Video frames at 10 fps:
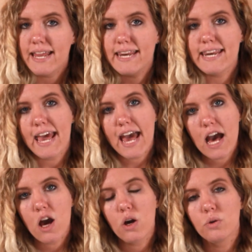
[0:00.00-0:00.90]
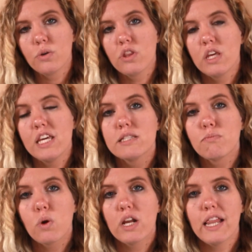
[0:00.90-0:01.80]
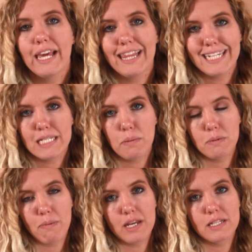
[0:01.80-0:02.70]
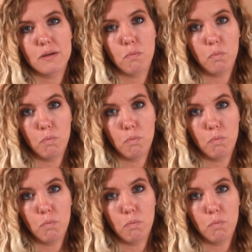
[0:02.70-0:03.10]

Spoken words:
now he's more likely to spend